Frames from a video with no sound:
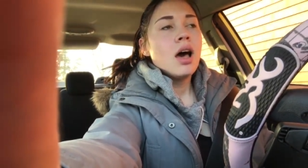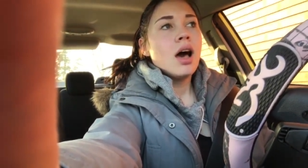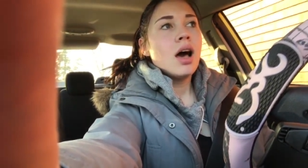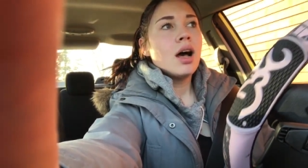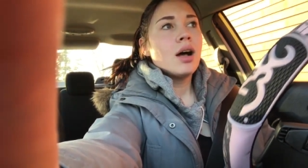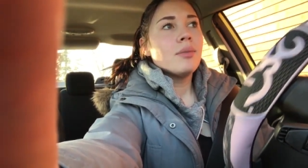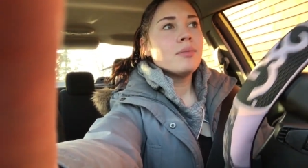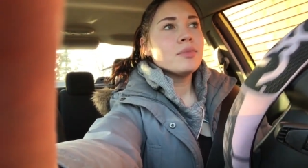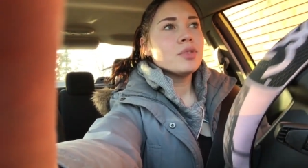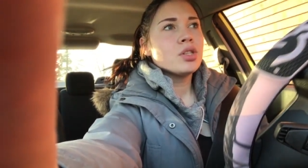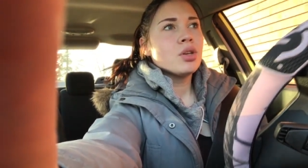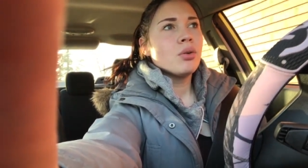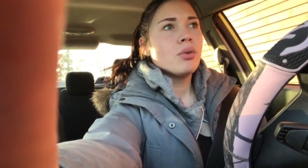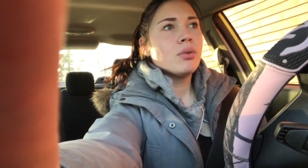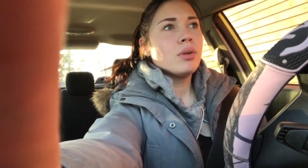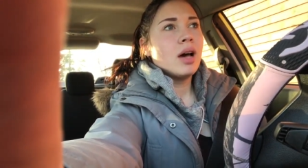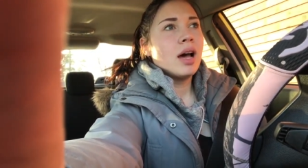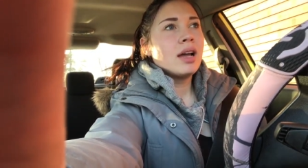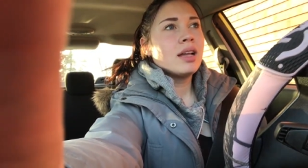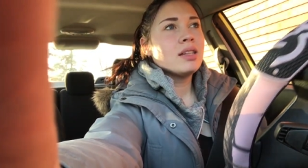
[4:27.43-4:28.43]
Um,
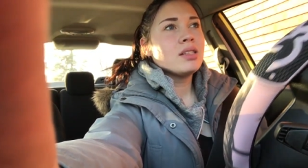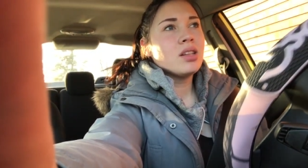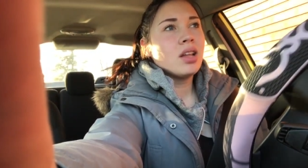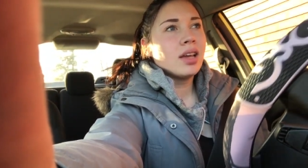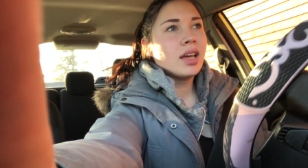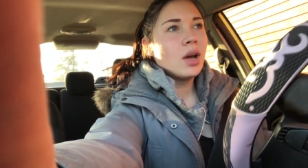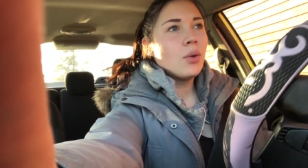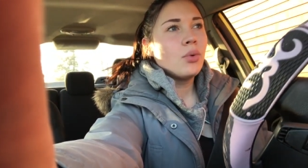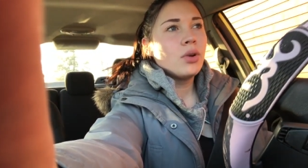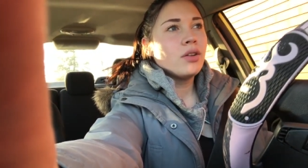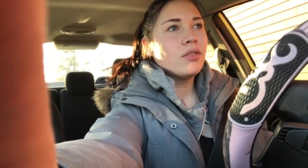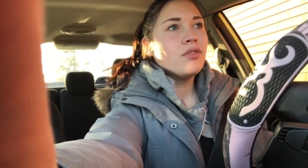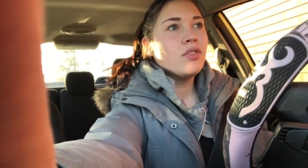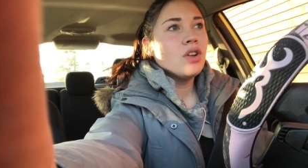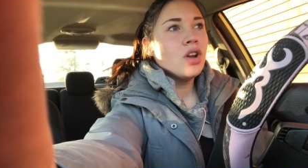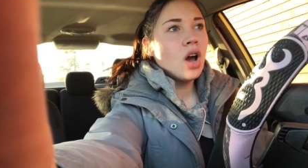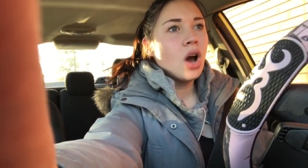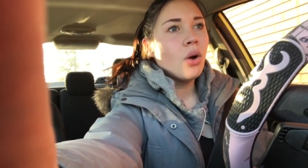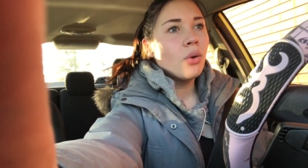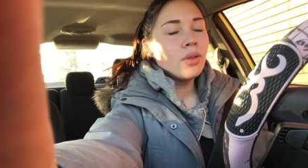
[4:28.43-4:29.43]
so I, it's not like I would have
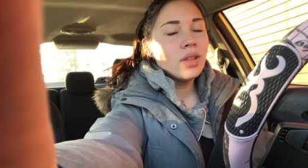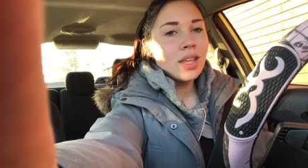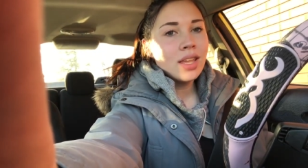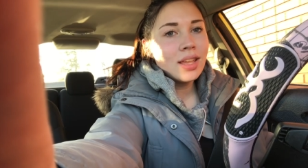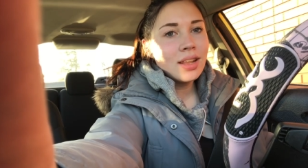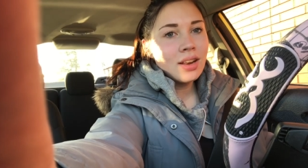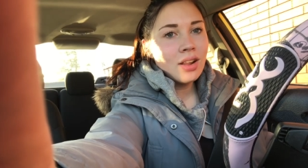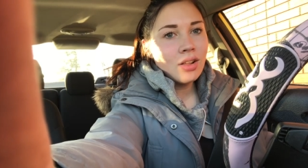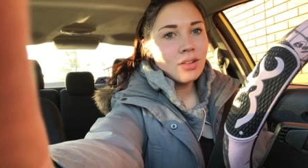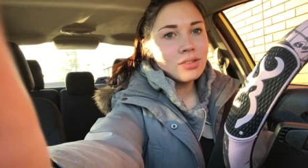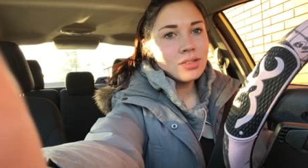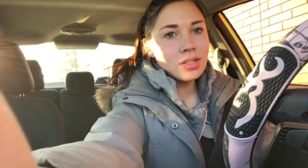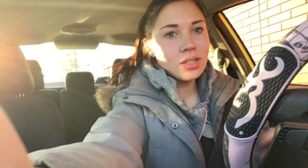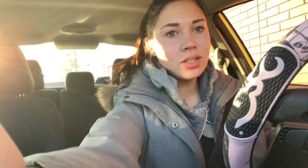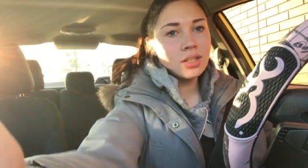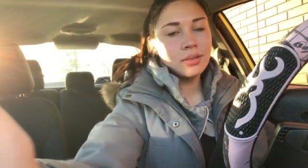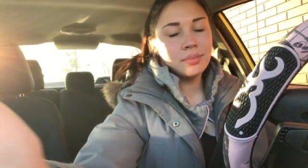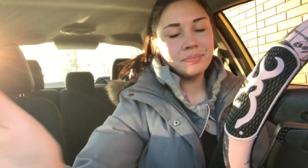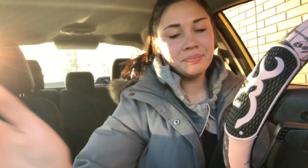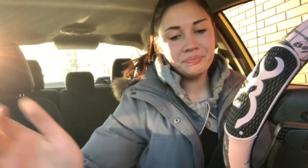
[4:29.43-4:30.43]
known that he had an
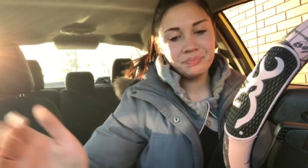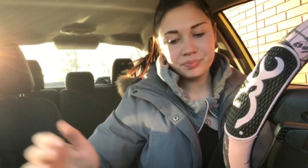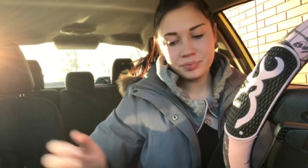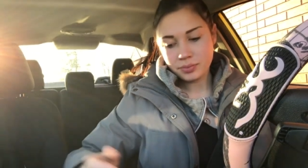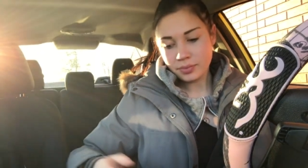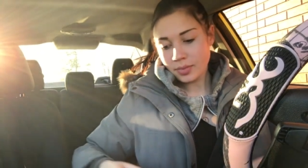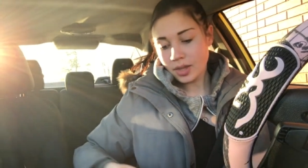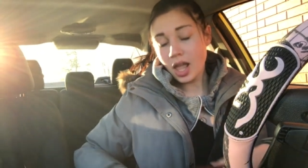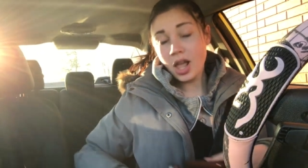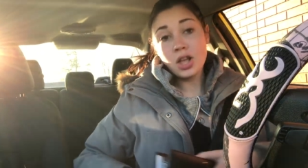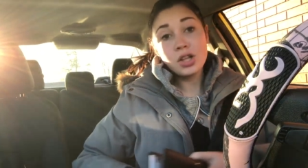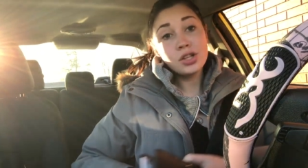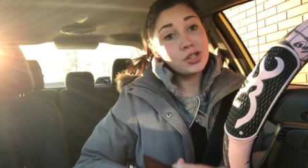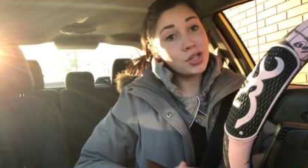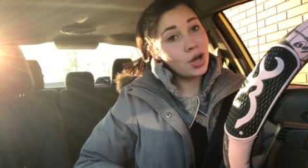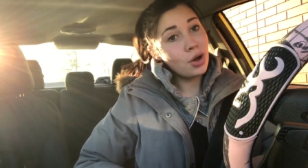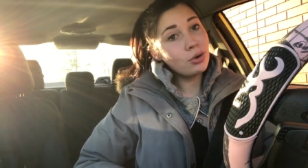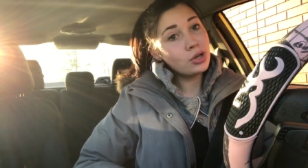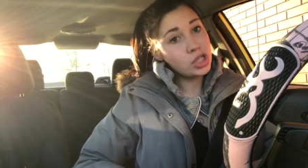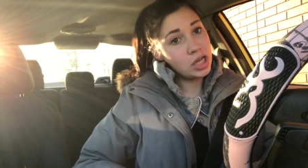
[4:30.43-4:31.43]
ulcer
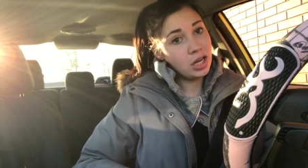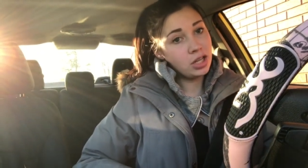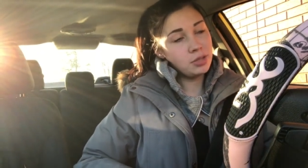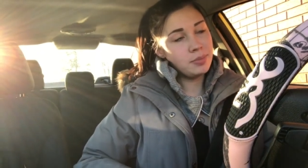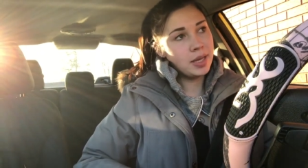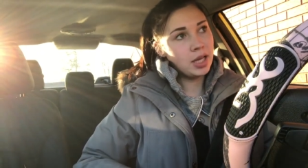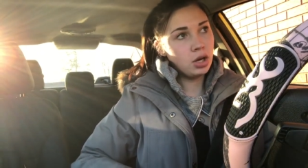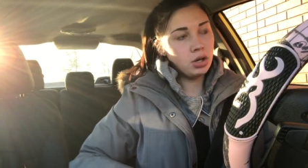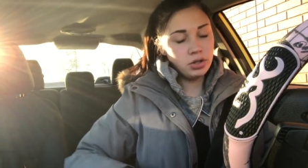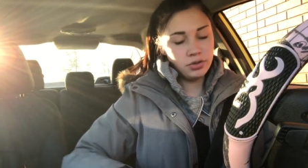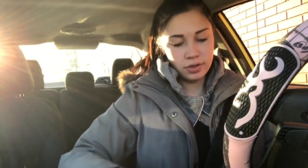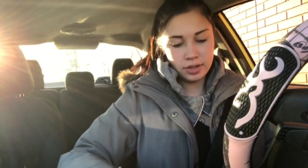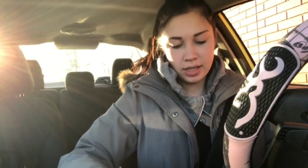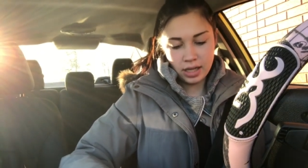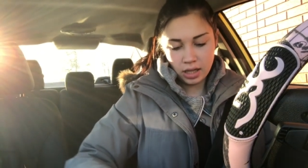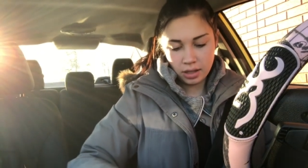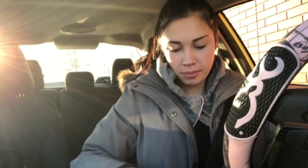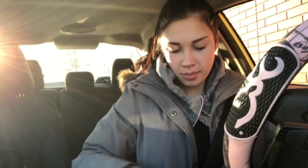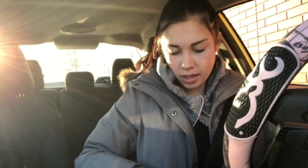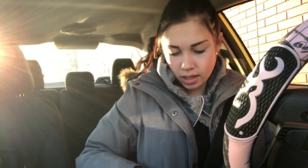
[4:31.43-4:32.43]
so shout out to my coach for
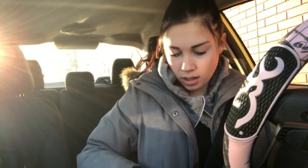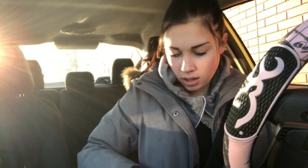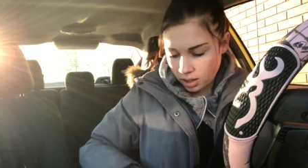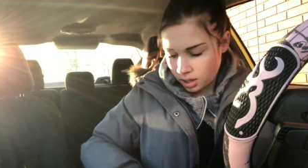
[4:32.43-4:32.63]
telling me.